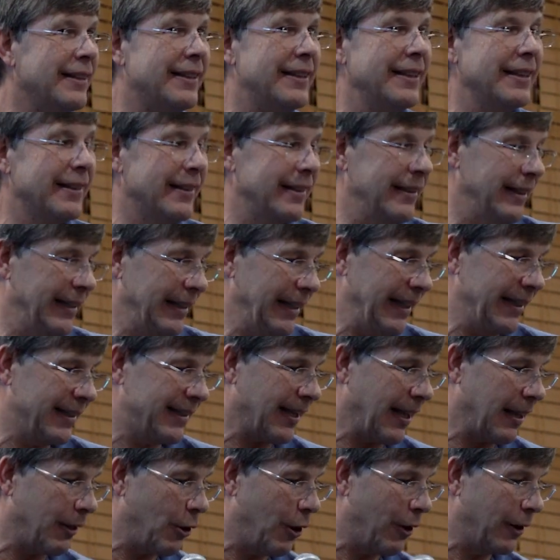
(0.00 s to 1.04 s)
it's
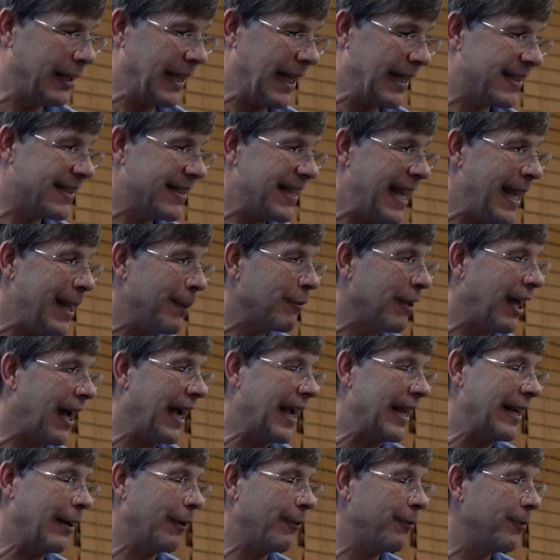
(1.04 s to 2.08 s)
along that same
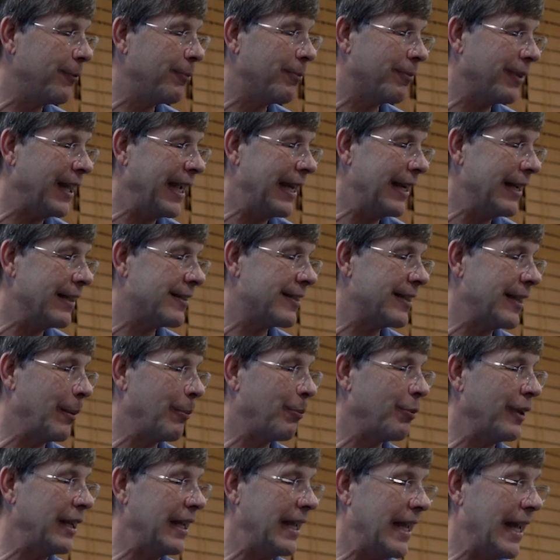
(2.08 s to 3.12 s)
line of plain and
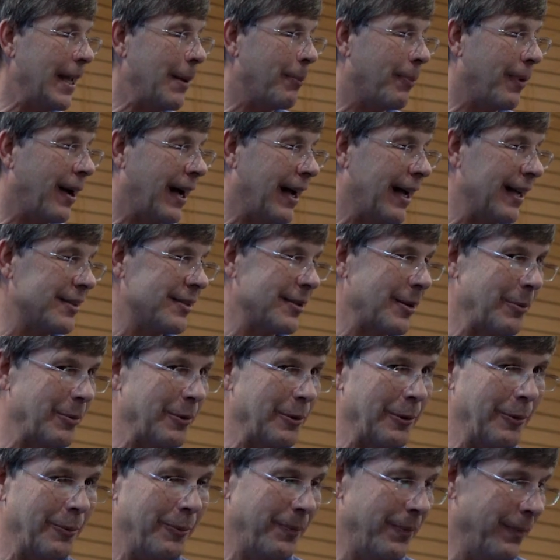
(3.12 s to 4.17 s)
simply
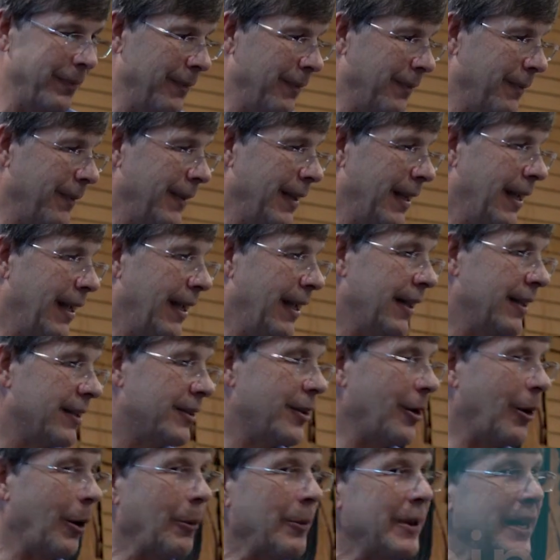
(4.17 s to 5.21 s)
impossible.
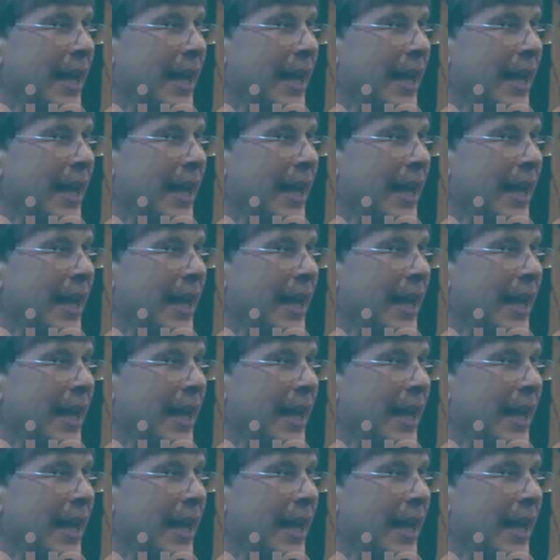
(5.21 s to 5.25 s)
So